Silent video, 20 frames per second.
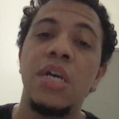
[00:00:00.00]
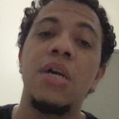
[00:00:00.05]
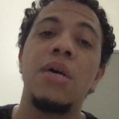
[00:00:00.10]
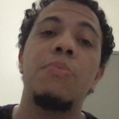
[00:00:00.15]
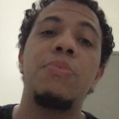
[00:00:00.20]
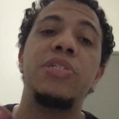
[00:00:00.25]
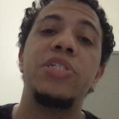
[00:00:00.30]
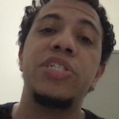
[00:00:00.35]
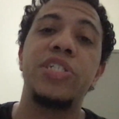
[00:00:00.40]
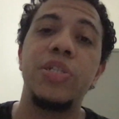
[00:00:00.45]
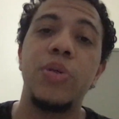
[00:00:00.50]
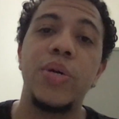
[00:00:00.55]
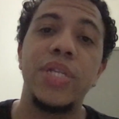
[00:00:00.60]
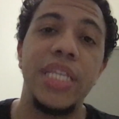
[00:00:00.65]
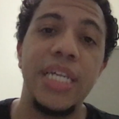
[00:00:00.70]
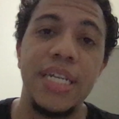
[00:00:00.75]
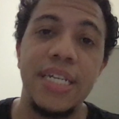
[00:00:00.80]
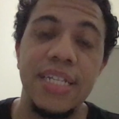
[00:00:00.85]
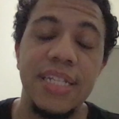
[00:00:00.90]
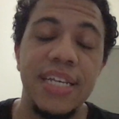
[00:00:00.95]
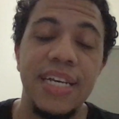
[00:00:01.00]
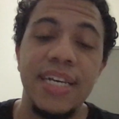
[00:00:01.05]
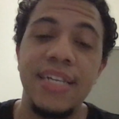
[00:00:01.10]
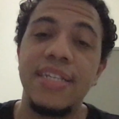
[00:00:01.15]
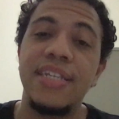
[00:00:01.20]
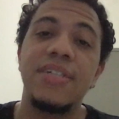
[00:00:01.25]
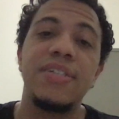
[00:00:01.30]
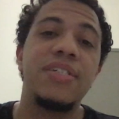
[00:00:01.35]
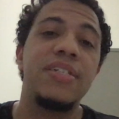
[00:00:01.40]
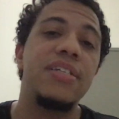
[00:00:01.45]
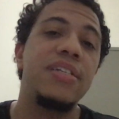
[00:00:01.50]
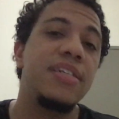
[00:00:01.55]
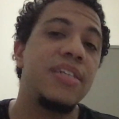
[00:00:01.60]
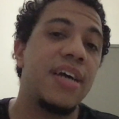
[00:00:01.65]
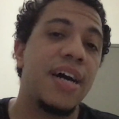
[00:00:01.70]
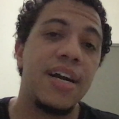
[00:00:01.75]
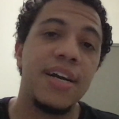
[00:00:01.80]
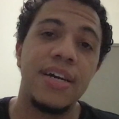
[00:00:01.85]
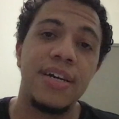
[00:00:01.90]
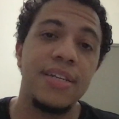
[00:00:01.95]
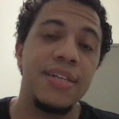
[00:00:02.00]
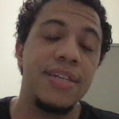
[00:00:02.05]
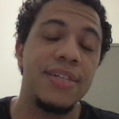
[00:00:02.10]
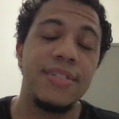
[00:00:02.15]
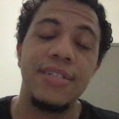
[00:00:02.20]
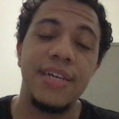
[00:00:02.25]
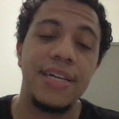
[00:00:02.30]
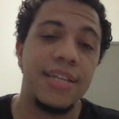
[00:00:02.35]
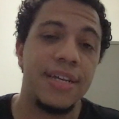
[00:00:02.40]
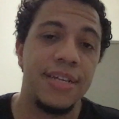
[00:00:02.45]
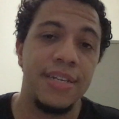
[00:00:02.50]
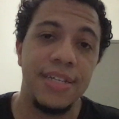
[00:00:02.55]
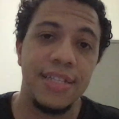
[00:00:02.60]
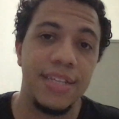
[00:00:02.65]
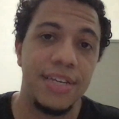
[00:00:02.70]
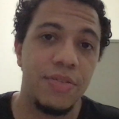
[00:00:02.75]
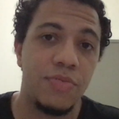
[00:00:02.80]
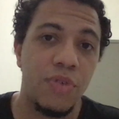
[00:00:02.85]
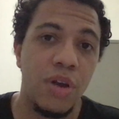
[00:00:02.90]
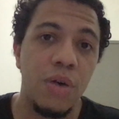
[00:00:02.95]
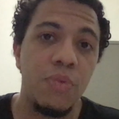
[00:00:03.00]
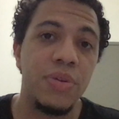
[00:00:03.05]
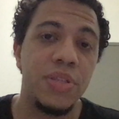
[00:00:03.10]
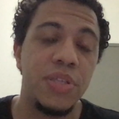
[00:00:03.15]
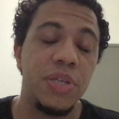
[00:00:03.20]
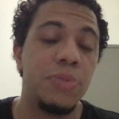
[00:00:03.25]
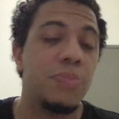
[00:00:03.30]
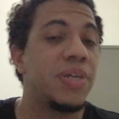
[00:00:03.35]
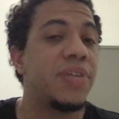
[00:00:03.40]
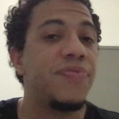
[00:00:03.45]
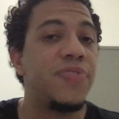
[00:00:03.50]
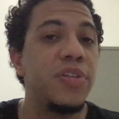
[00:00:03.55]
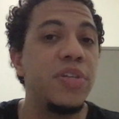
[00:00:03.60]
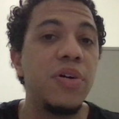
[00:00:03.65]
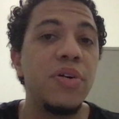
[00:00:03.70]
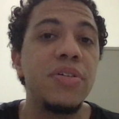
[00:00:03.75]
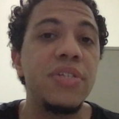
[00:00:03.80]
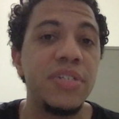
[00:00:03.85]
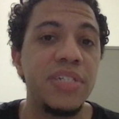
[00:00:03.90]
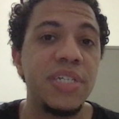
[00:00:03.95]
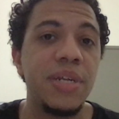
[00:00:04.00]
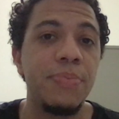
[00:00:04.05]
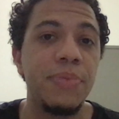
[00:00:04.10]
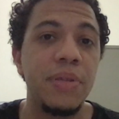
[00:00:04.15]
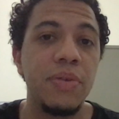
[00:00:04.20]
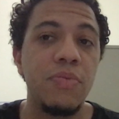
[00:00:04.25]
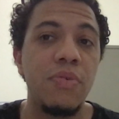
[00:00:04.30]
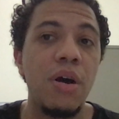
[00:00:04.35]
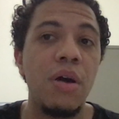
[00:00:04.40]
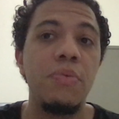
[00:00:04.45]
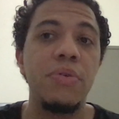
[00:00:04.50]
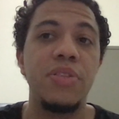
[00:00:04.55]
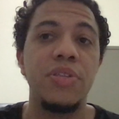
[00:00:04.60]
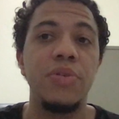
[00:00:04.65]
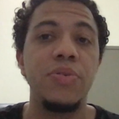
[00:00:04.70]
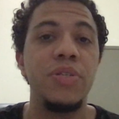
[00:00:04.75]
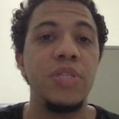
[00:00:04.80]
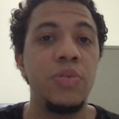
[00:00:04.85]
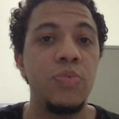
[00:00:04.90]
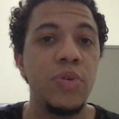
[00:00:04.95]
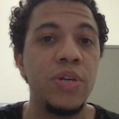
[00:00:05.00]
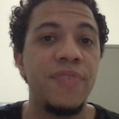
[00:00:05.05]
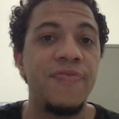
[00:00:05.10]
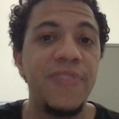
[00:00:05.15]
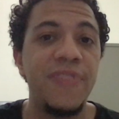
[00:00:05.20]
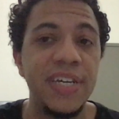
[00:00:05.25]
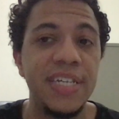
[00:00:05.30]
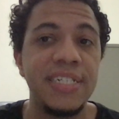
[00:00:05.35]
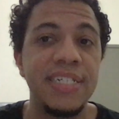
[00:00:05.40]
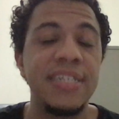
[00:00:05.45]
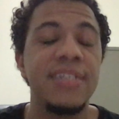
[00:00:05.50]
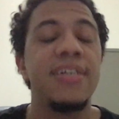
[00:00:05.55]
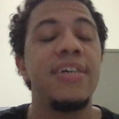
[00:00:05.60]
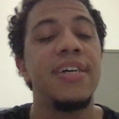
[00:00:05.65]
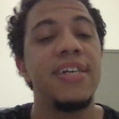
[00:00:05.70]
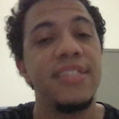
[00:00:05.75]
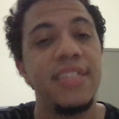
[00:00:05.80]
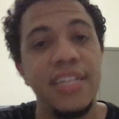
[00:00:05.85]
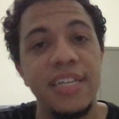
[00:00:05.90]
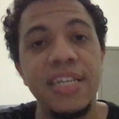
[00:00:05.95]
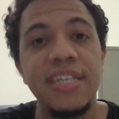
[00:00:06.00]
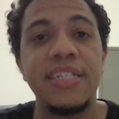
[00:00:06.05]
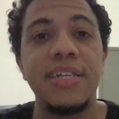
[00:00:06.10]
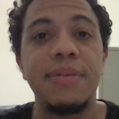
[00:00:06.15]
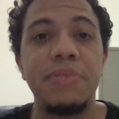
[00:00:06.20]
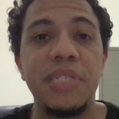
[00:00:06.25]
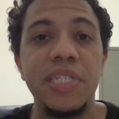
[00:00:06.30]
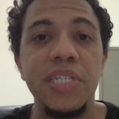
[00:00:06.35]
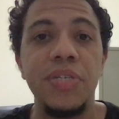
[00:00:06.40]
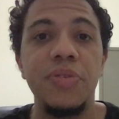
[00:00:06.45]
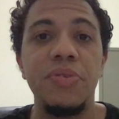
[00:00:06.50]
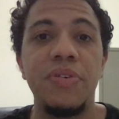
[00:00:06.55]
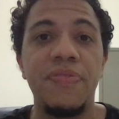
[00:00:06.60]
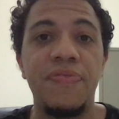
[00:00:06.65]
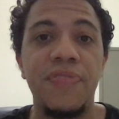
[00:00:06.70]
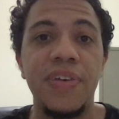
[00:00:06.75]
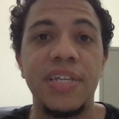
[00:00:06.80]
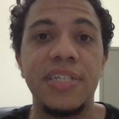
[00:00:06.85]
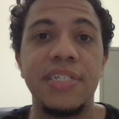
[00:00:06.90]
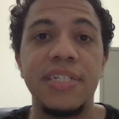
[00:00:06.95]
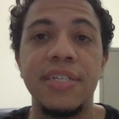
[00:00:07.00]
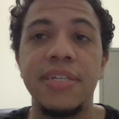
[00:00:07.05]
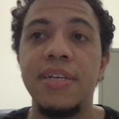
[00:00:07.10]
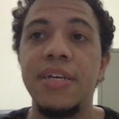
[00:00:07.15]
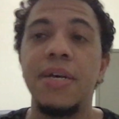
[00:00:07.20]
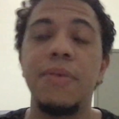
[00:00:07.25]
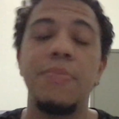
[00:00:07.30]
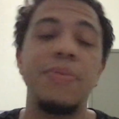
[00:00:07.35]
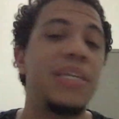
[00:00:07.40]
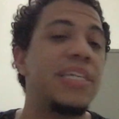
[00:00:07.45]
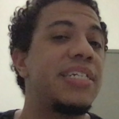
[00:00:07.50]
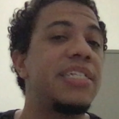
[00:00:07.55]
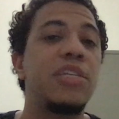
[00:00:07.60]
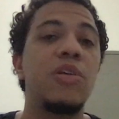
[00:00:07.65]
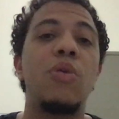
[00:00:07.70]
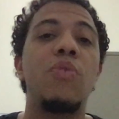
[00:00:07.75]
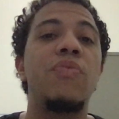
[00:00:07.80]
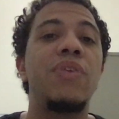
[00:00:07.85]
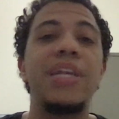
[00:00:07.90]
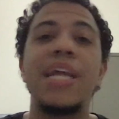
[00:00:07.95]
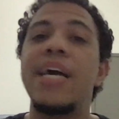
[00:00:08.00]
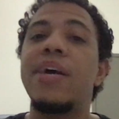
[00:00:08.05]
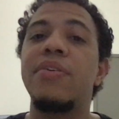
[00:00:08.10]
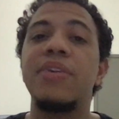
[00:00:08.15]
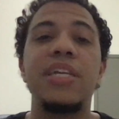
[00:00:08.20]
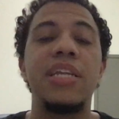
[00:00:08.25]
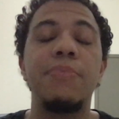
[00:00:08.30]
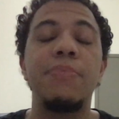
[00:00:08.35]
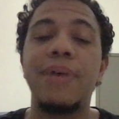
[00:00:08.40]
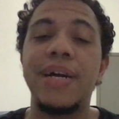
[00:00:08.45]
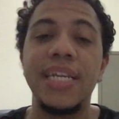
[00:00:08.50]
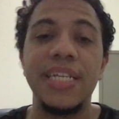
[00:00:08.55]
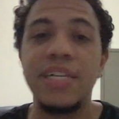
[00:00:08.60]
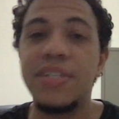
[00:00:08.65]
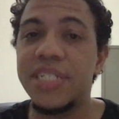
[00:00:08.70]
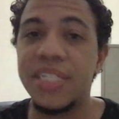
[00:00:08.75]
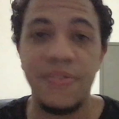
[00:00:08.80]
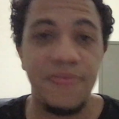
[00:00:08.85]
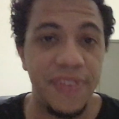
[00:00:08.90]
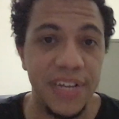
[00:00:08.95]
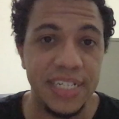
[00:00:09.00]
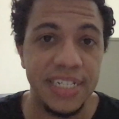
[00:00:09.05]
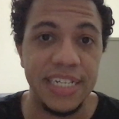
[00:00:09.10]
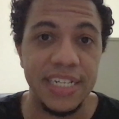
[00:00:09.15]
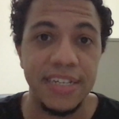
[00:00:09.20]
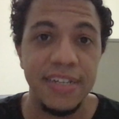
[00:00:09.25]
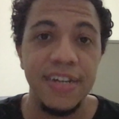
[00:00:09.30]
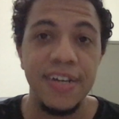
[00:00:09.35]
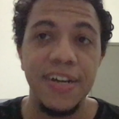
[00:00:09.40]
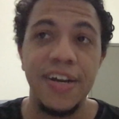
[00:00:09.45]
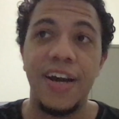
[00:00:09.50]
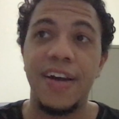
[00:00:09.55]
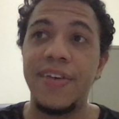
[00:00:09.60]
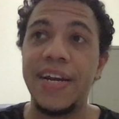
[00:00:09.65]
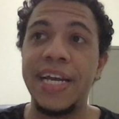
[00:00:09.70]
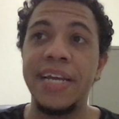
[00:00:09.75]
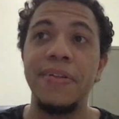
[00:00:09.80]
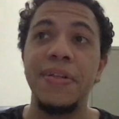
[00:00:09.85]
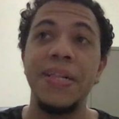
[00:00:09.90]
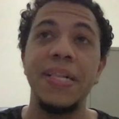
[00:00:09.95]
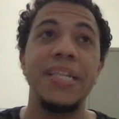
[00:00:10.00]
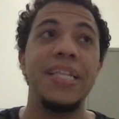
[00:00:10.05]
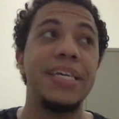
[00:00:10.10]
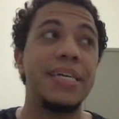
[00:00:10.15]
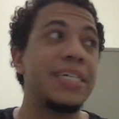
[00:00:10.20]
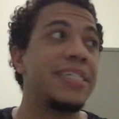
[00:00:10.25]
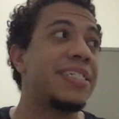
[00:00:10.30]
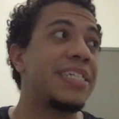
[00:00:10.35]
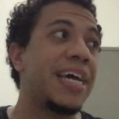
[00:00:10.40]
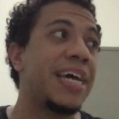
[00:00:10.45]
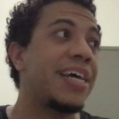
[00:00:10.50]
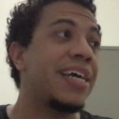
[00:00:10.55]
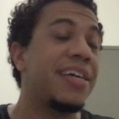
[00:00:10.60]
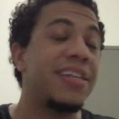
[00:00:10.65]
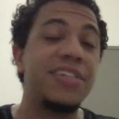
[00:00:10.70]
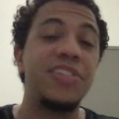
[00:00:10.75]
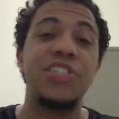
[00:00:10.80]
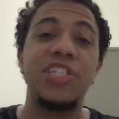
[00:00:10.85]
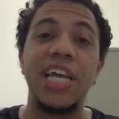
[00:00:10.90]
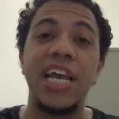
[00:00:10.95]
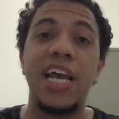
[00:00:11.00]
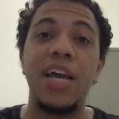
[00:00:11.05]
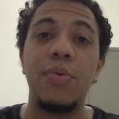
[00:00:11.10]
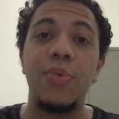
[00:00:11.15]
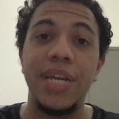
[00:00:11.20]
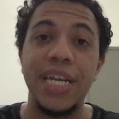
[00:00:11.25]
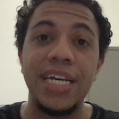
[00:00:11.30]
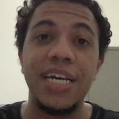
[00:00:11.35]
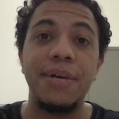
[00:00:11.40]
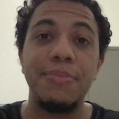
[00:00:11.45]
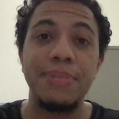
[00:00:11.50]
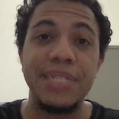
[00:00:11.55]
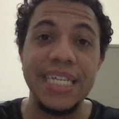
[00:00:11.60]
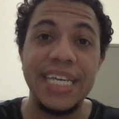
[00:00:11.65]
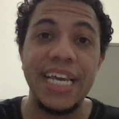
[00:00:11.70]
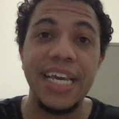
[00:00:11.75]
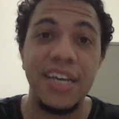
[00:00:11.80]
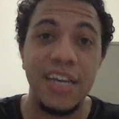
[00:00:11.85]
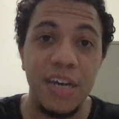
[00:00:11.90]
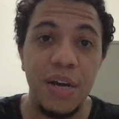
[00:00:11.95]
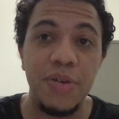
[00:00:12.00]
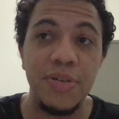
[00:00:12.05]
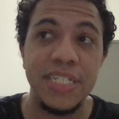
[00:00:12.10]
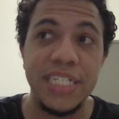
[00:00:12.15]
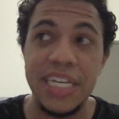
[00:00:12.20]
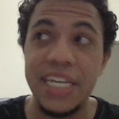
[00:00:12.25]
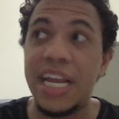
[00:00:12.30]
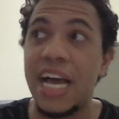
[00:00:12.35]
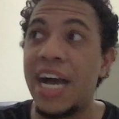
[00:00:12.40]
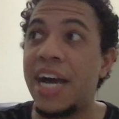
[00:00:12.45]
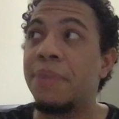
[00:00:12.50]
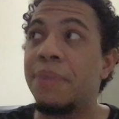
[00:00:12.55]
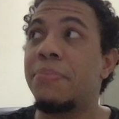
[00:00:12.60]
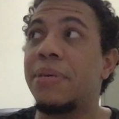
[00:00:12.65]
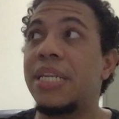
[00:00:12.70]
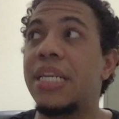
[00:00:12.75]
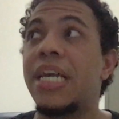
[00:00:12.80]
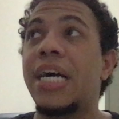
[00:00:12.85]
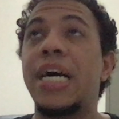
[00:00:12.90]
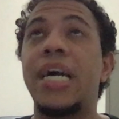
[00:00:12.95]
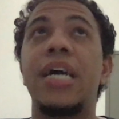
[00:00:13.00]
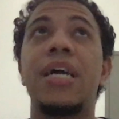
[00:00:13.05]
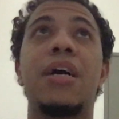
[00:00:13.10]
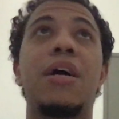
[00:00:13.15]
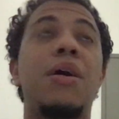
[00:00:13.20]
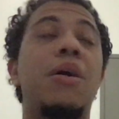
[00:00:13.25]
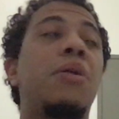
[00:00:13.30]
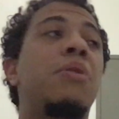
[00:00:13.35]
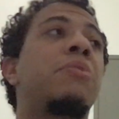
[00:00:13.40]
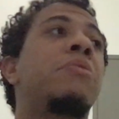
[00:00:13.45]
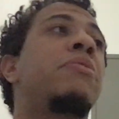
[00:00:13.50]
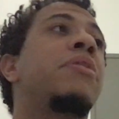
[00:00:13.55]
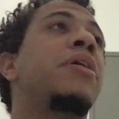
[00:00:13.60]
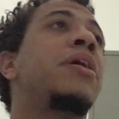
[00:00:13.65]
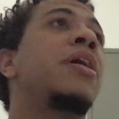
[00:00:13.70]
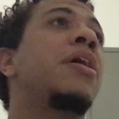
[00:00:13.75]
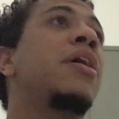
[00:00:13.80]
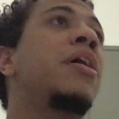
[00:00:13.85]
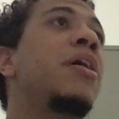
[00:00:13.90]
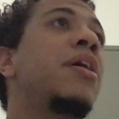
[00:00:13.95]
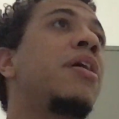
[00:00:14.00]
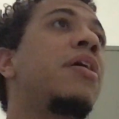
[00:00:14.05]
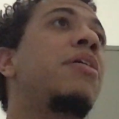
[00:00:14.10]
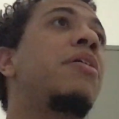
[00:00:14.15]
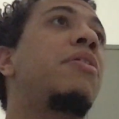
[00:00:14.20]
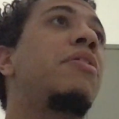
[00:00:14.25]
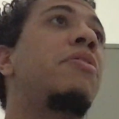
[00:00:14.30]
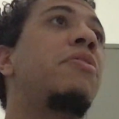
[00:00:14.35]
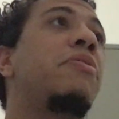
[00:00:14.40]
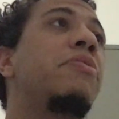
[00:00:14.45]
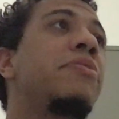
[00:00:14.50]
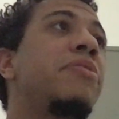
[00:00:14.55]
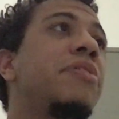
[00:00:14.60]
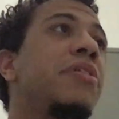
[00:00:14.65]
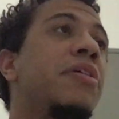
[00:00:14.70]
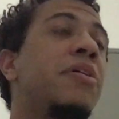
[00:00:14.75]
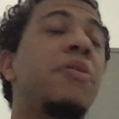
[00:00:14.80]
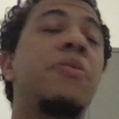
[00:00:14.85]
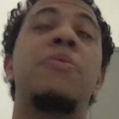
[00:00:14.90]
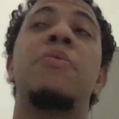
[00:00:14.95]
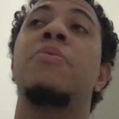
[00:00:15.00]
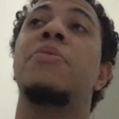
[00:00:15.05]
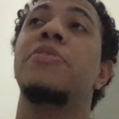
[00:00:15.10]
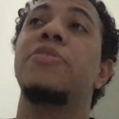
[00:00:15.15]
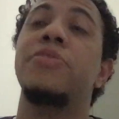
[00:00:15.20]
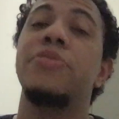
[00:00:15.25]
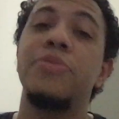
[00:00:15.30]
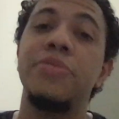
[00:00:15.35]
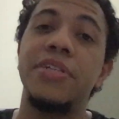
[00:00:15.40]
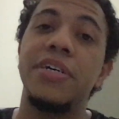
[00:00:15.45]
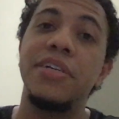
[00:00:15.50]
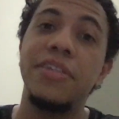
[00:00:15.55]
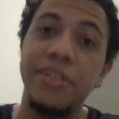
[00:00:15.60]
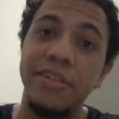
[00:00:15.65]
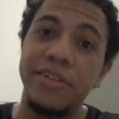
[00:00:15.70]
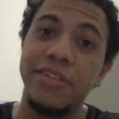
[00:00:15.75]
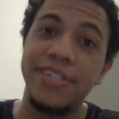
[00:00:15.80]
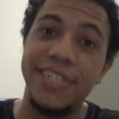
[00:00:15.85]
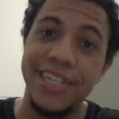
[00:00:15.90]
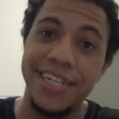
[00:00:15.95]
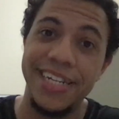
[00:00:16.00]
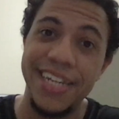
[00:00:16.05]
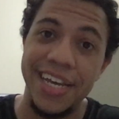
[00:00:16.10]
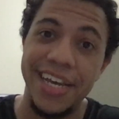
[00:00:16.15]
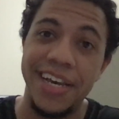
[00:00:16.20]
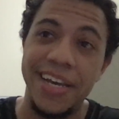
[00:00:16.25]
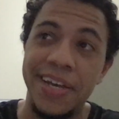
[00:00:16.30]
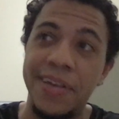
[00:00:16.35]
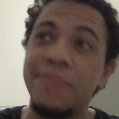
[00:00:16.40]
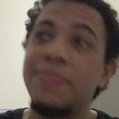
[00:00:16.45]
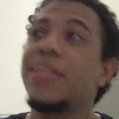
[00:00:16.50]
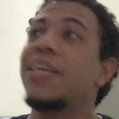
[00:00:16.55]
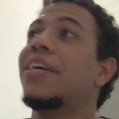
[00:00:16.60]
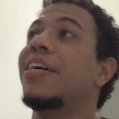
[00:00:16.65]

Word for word: But just know at the end of the day, there's not there's not anything wrong with you. But if you know there's something wrong with you and you want to fix it, then it's up to you to fix it. But don't rely on anybody else to fix it. All right? Because I understand when it comes to getting ghosted, I'd be like, oh hell no, you done learned today.